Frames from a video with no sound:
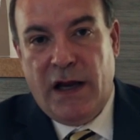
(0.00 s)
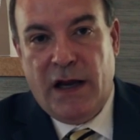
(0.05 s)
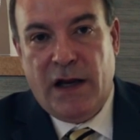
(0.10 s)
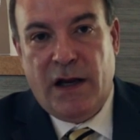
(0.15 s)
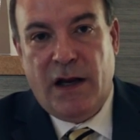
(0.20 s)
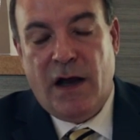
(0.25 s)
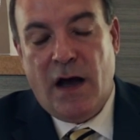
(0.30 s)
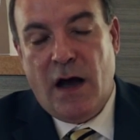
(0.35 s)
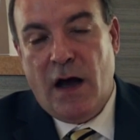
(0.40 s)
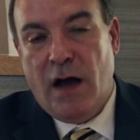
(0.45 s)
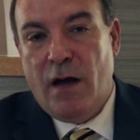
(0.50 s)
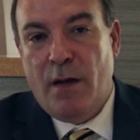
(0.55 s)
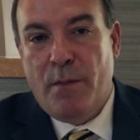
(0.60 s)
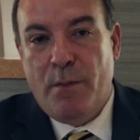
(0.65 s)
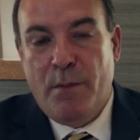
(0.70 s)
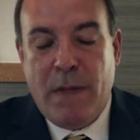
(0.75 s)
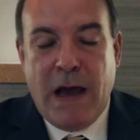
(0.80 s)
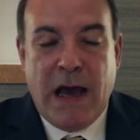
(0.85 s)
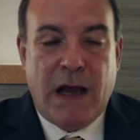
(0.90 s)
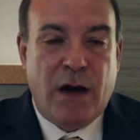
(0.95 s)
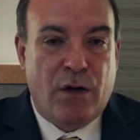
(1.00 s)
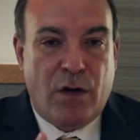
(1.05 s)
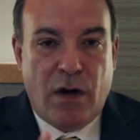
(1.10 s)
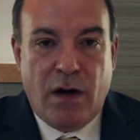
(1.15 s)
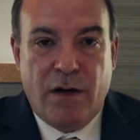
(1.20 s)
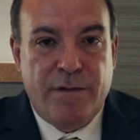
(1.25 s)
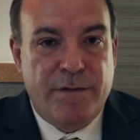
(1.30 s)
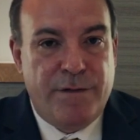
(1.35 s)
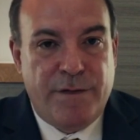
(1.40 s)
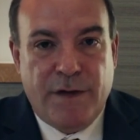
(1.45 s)
in a matter
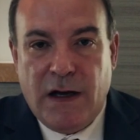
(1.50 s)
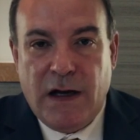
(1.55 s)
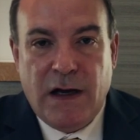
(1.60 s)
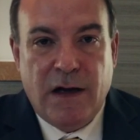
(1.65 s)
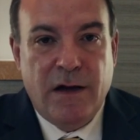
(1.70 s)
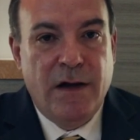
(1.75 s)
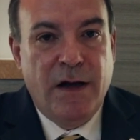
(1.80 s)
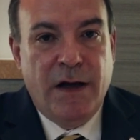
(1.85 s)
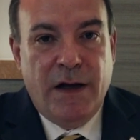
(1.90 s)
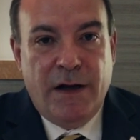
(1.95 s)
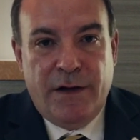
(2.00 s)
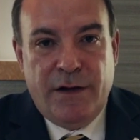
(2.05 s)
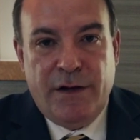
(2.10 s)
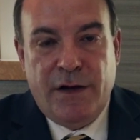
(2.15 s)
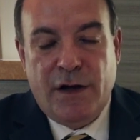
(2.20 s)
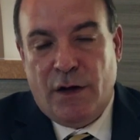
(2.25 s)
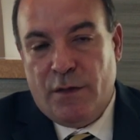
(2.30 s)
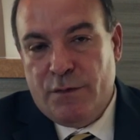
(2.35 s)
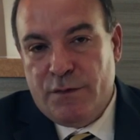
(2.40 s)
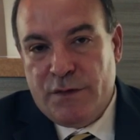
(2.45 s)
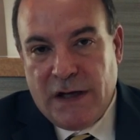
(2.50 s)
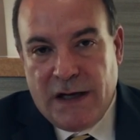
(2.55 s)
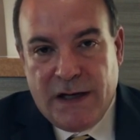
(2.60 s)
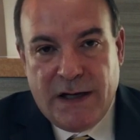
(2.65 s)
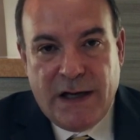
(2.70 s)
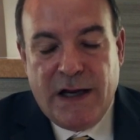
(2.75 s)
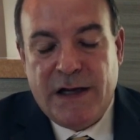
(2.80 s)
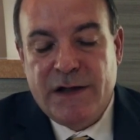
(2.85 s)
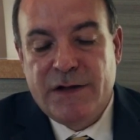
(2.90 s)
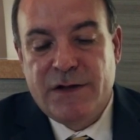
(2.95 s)
of uh, you know
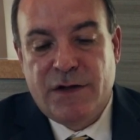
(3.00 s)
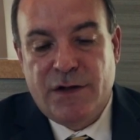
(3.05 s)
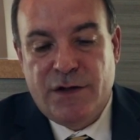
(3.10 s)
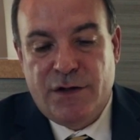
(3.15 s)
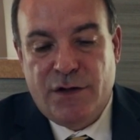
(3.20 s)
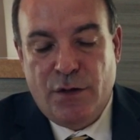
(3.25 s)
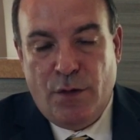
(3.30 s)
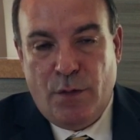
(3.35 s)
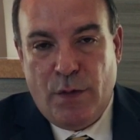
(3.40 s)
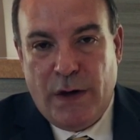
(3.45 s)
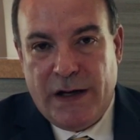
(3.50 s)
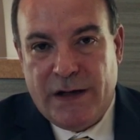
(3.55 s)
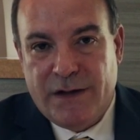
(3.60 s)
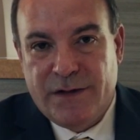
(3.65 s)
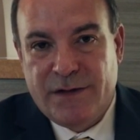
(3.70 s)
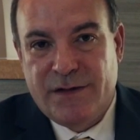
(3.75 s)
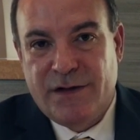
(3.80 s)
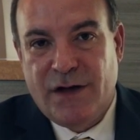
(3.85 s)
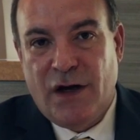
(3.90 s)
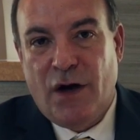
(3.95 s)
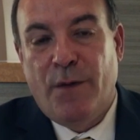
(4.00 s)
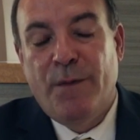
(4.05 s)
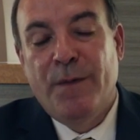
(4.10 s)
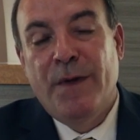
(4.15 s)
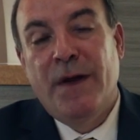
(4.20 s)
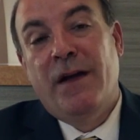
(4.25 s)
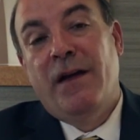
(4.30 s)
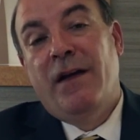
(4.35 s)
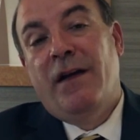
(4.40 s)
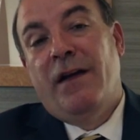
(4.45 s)
10 days to two weeks so
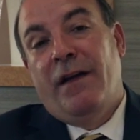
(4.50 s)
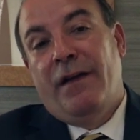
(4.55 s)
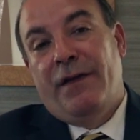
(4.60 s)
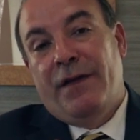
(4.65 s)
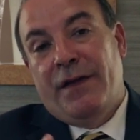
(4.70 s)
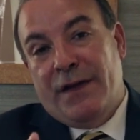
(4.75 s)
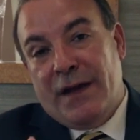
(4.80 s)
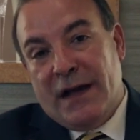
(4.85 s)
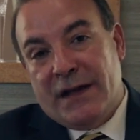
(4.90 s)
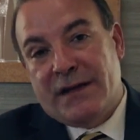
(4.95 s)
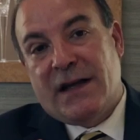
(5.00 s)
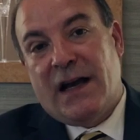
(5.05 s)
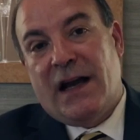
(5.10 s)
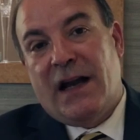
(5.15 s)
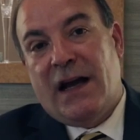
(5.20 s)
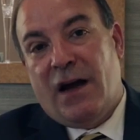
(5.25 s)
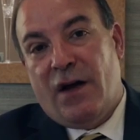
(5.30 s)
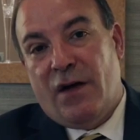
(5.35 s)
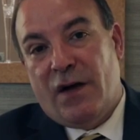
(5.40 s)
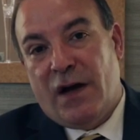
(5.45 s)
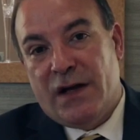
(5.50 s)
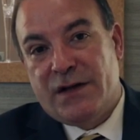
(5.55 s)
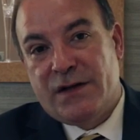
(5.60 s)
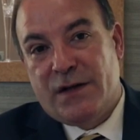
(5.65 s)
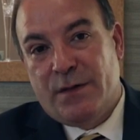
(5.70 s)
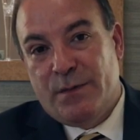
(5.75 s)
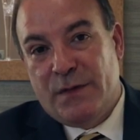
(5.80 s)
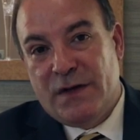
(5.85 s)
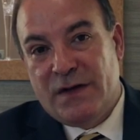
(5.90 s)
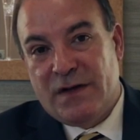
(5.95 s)
that's kind of how
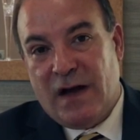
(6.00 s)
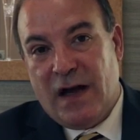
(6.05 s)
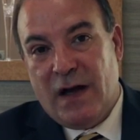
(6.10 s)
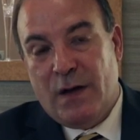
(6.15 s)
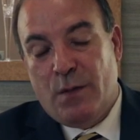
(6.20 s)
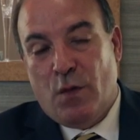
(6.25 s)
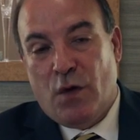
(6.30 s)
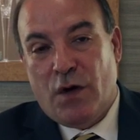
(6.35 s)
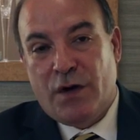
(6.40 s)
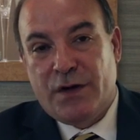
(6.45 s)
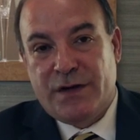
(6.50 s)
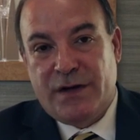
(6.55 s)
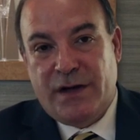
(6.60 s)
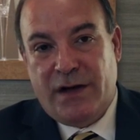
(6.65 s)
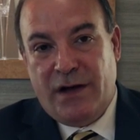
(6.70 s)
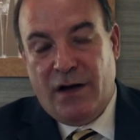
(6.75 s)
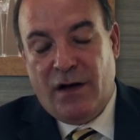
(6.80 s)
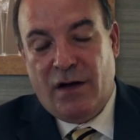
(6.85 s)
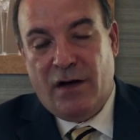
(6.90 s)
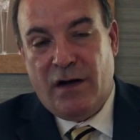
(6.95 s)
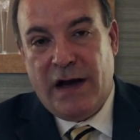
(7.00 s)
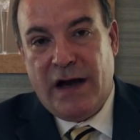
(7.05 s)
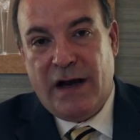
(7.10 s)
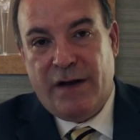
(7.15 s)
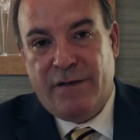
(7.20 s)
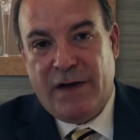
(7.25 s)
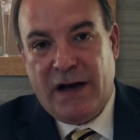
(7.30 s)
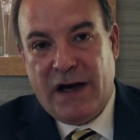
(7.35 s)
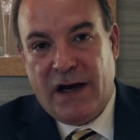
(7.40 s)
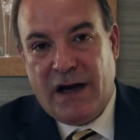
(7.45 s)
custom design works here
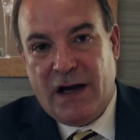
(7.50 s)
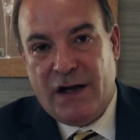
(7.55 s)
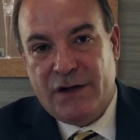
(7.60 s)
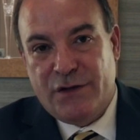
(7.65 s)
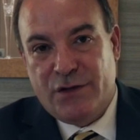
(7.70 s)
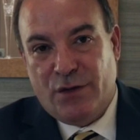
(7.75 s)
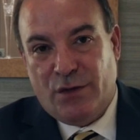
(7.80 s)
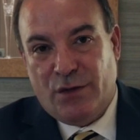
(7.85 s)
at Vancott